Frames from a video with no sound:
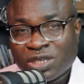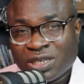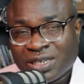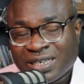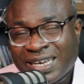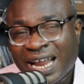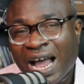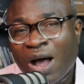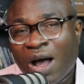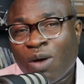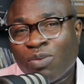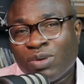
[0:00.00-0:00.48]

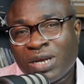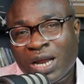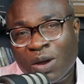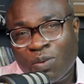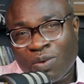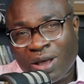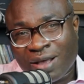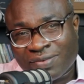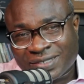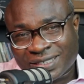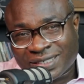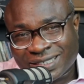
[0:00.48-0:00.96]
Now that
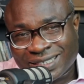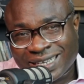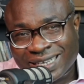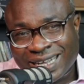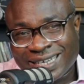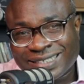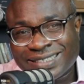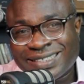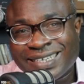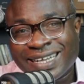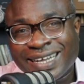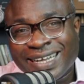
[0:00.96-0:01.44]
we have
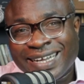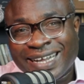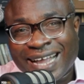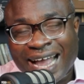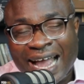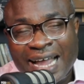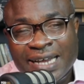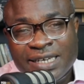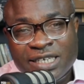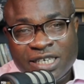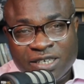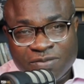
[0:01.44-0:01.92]
set the
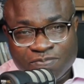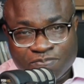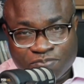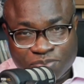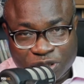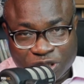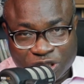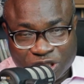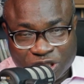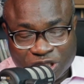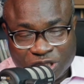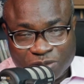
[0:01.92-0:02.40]
guiding
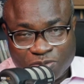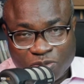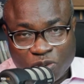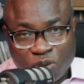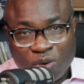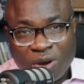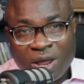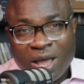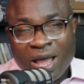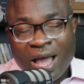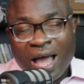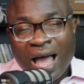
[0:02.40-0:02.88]
principle,